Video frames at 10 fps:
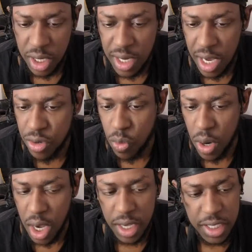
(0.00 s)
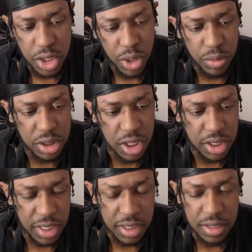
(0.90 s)
I don't know why. Heattran was such
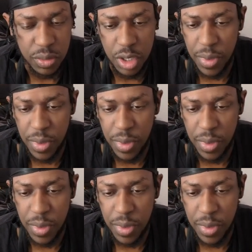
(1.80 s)
like one of my